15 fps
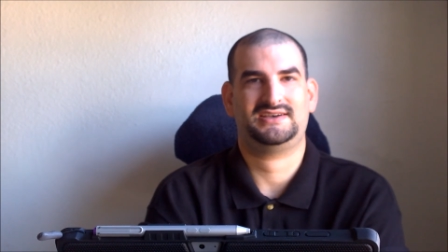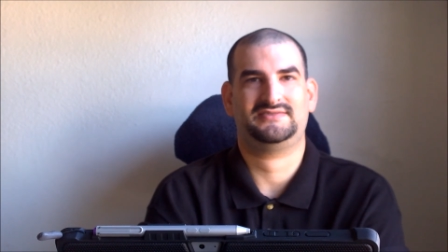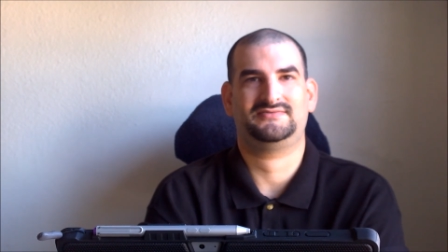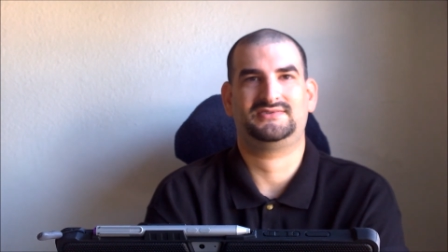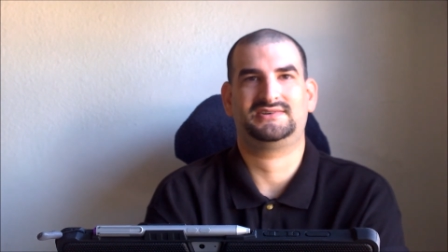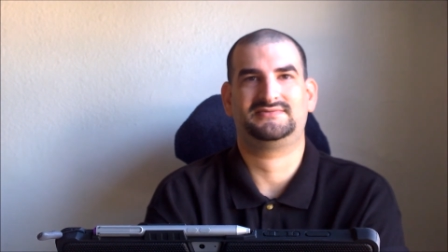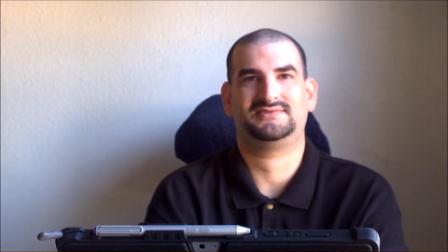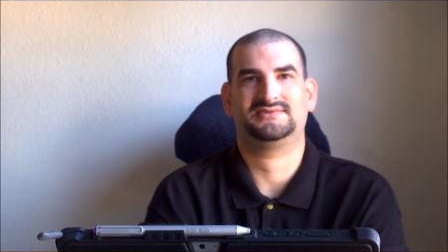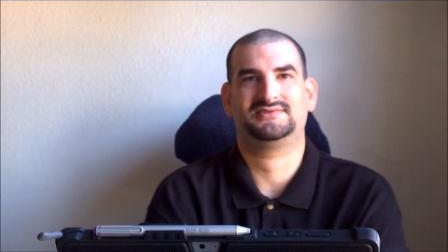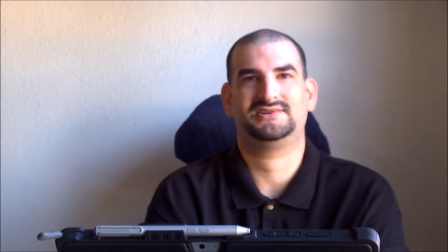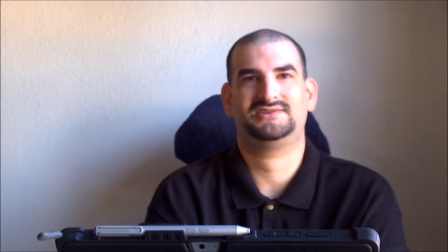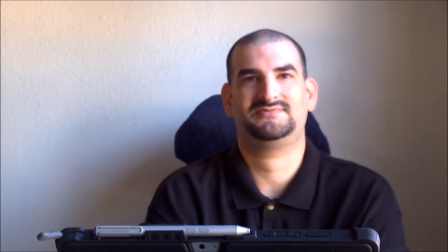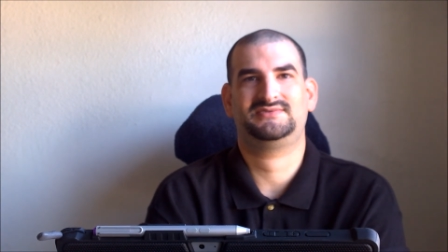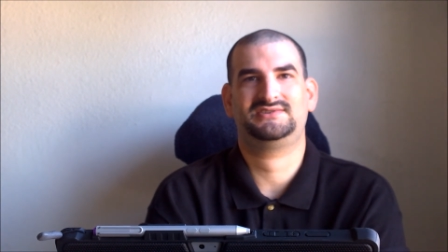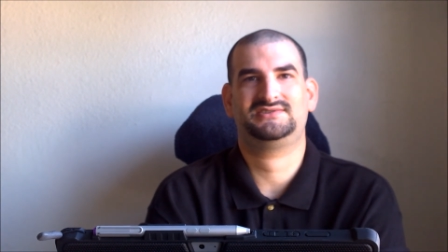Have a wonderful
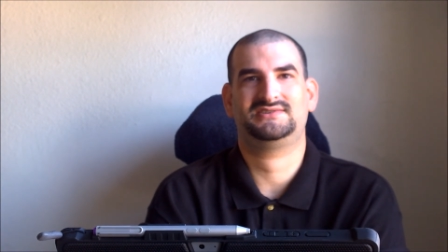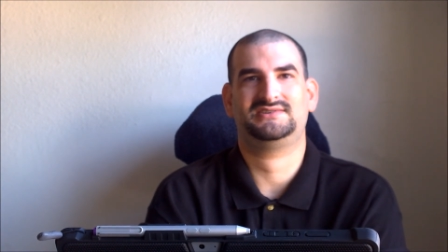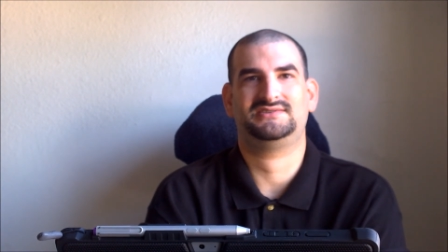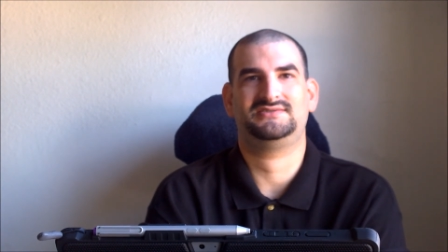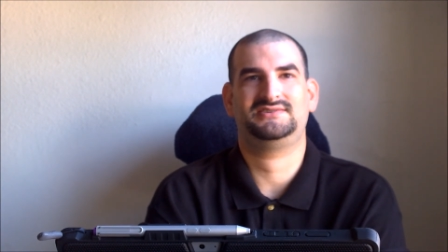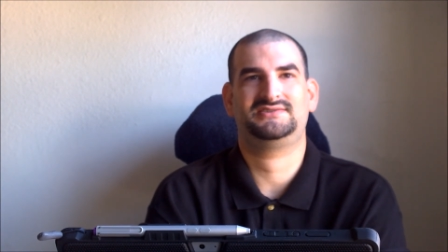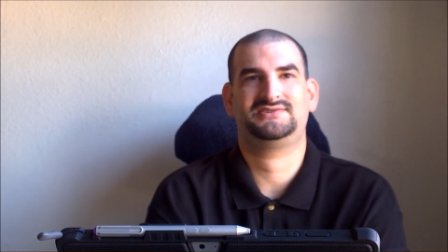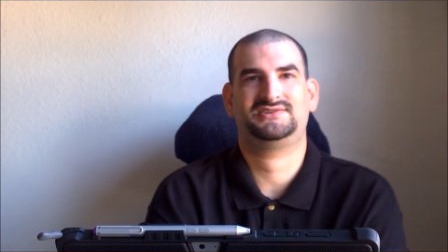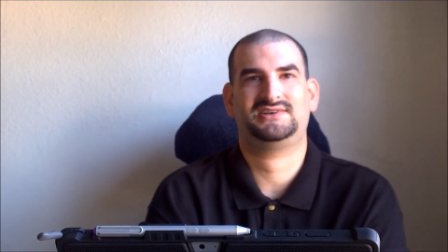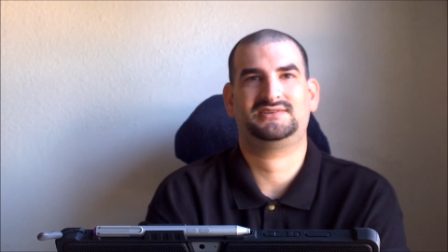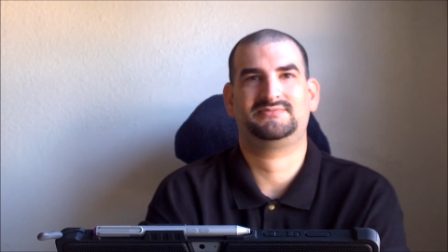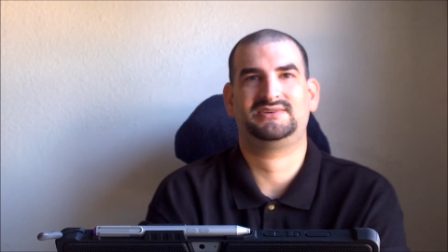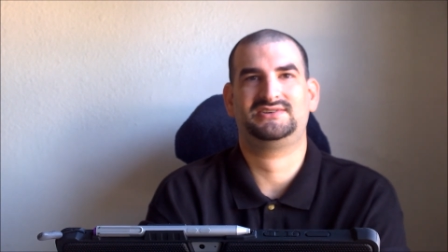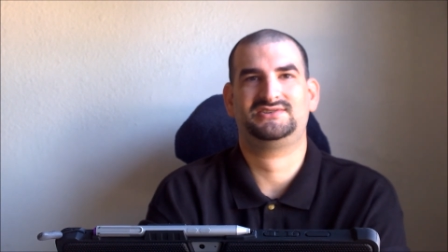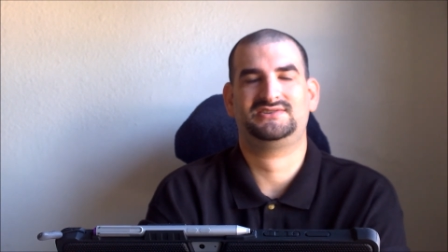Christmas and New Year's
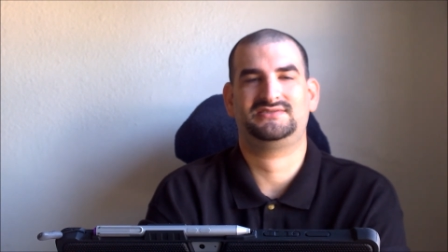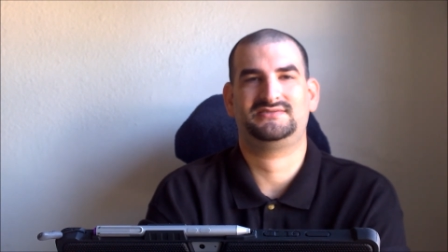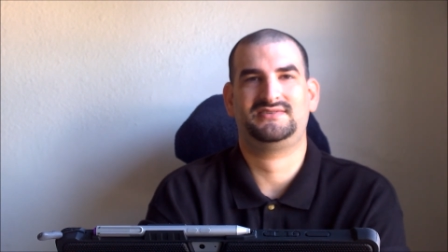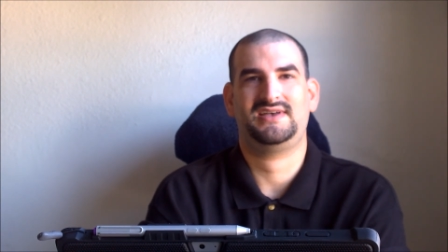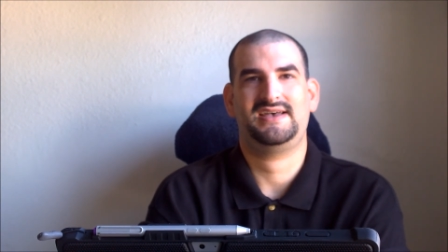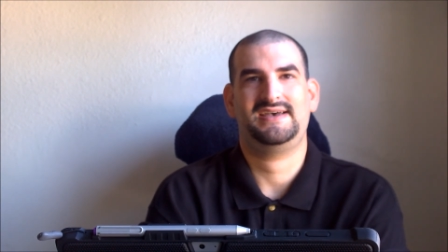celebration.